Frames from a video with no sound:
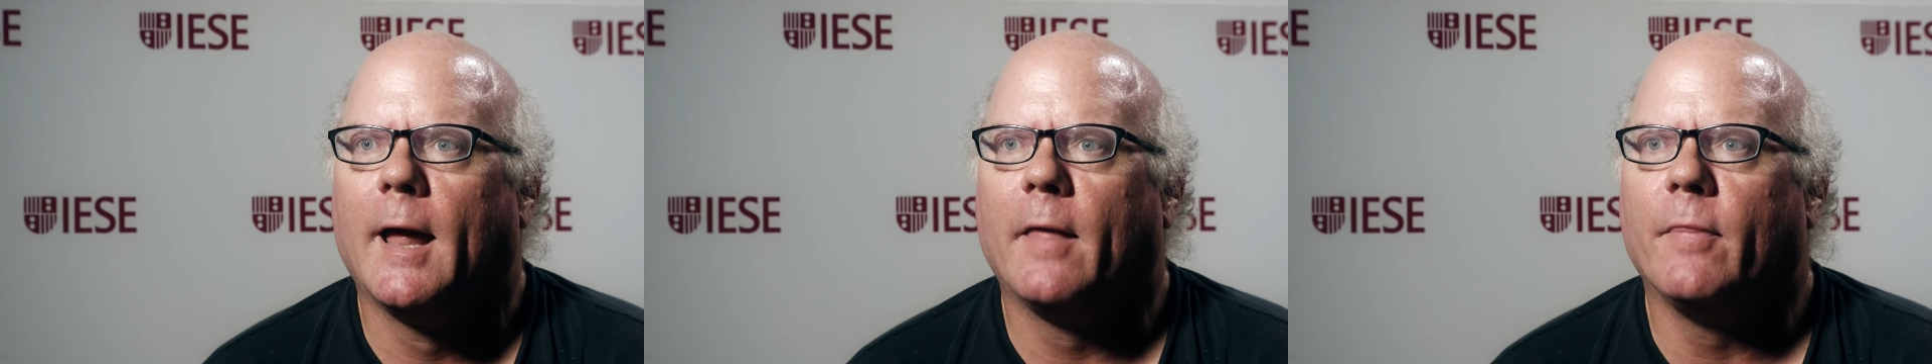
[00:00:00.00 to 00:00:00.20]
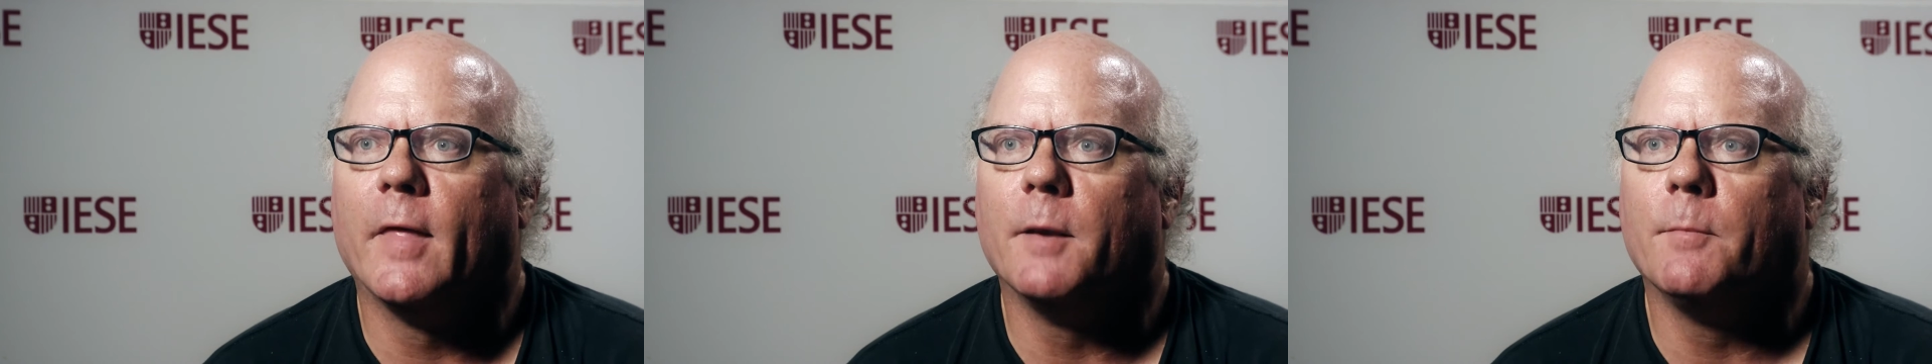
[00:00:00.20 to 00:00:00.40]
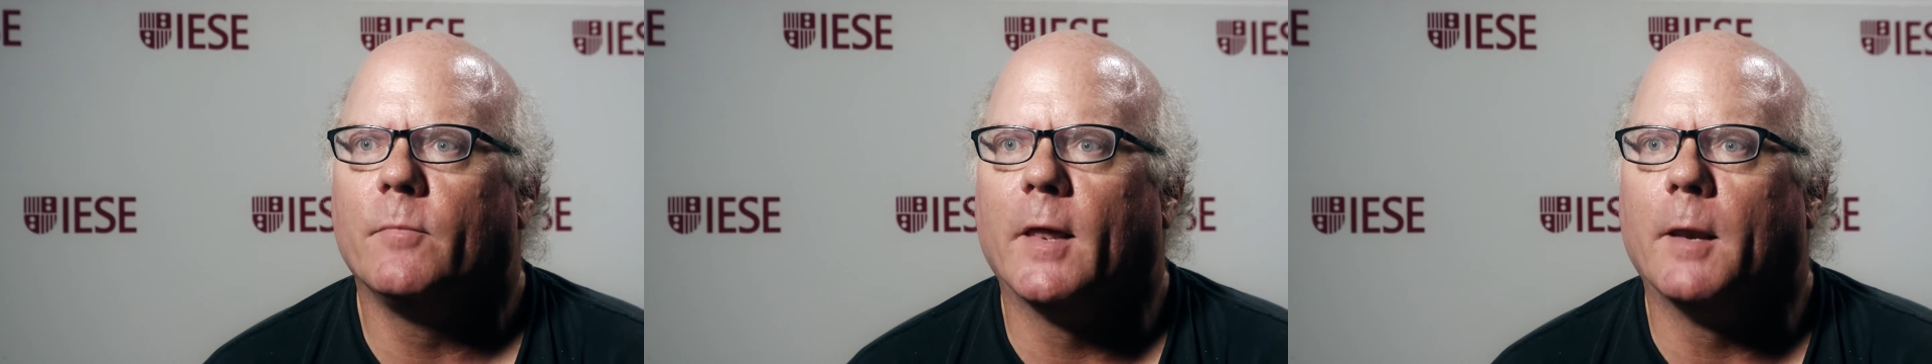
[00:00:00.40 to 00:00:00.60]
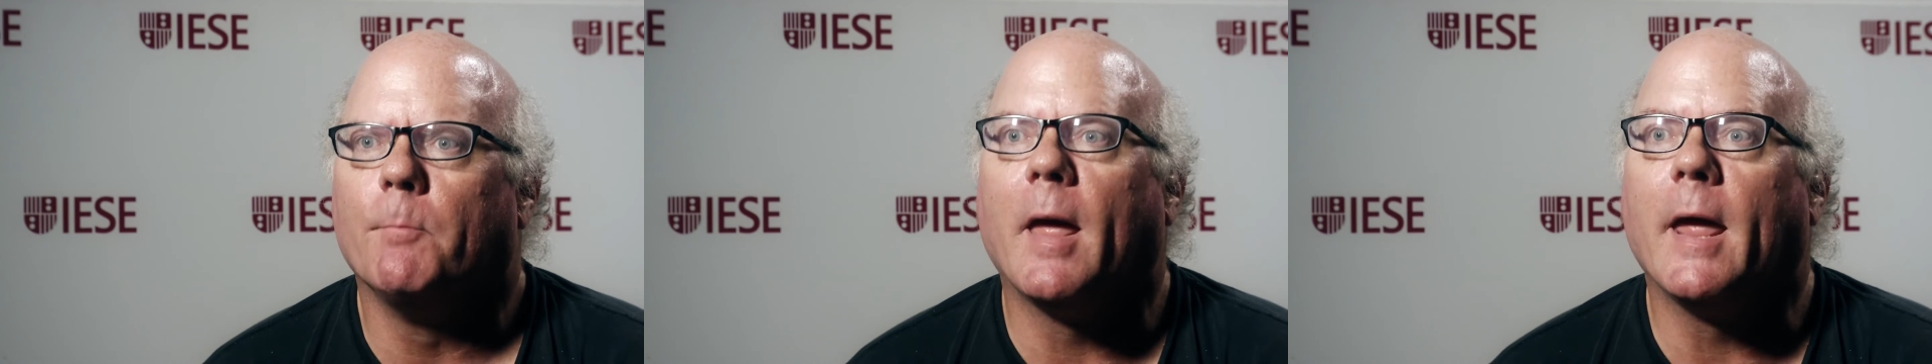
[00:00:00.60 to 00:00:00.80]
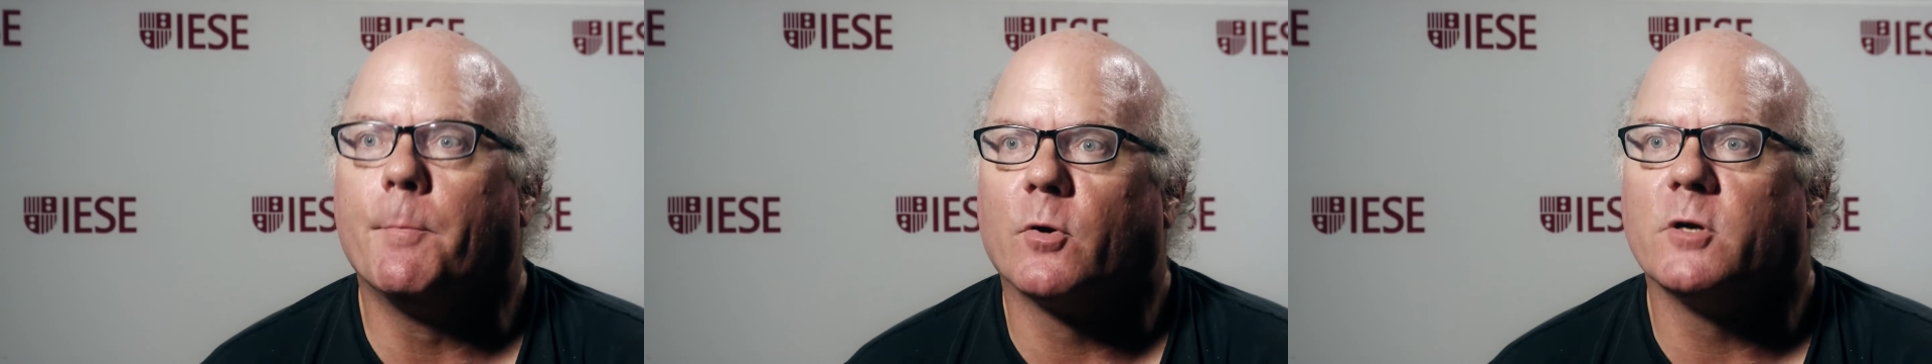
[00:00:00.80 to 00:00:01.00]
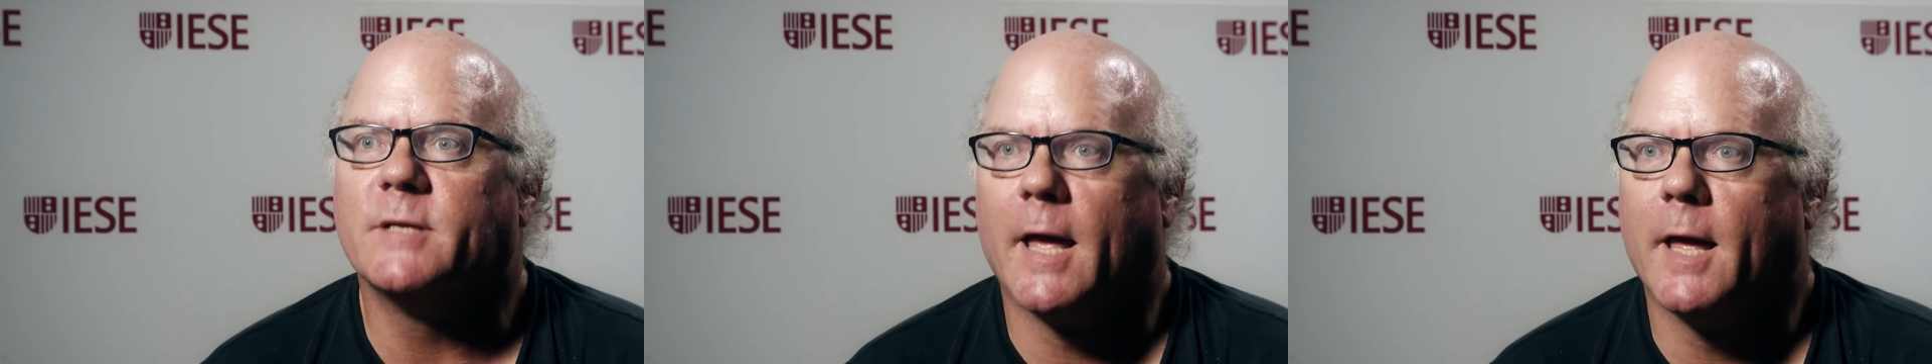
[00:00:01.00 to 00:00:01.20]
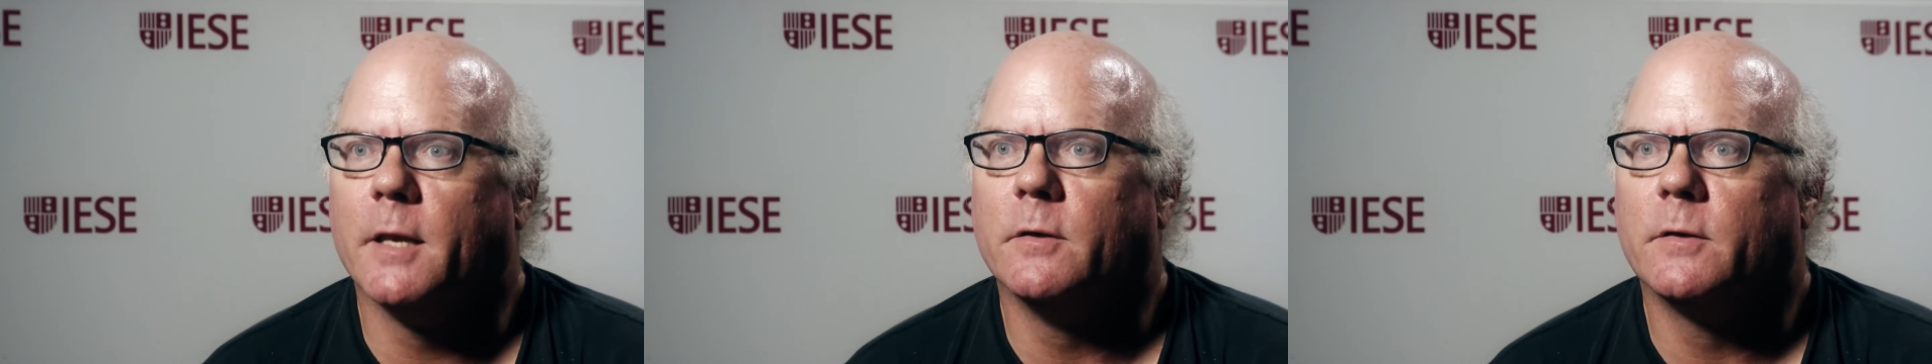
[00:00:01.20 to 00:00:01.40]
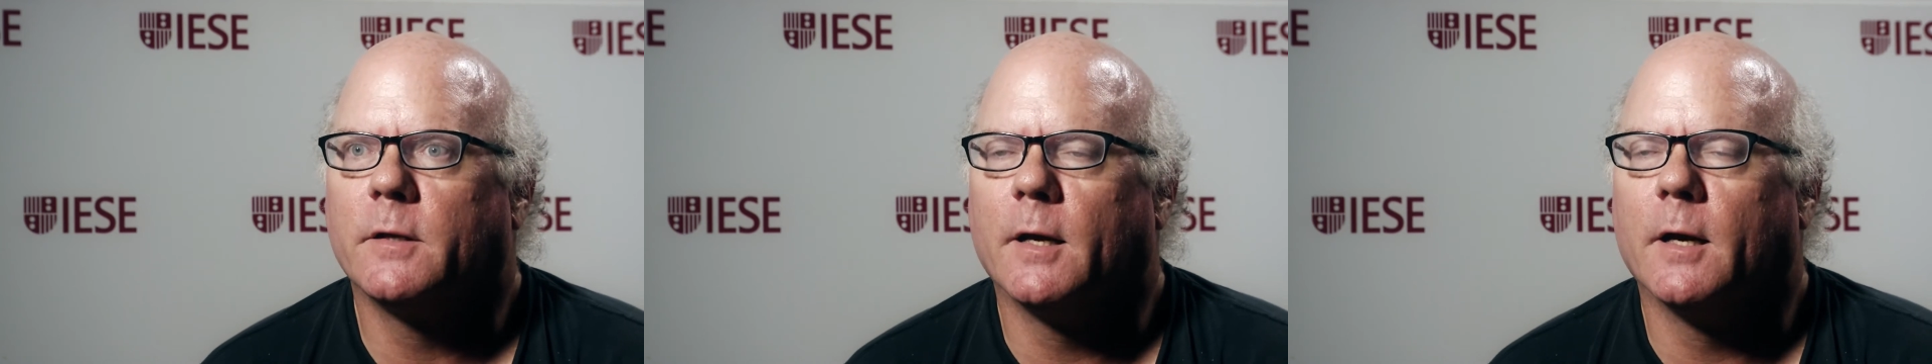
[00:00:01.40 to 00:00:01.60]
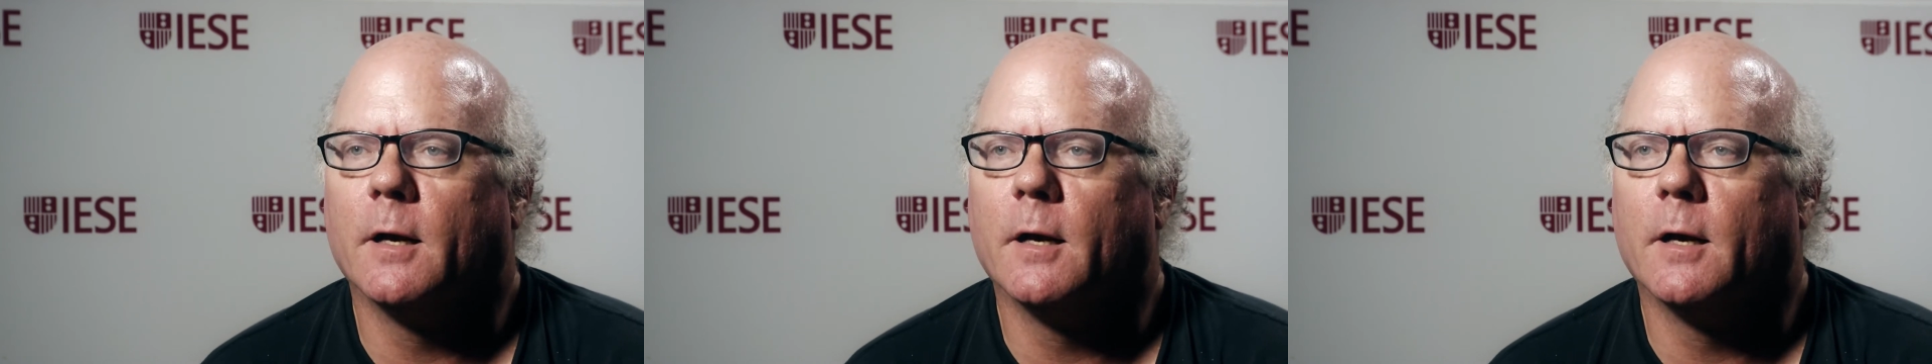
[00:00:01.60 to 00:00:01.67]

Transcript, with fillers: that may portend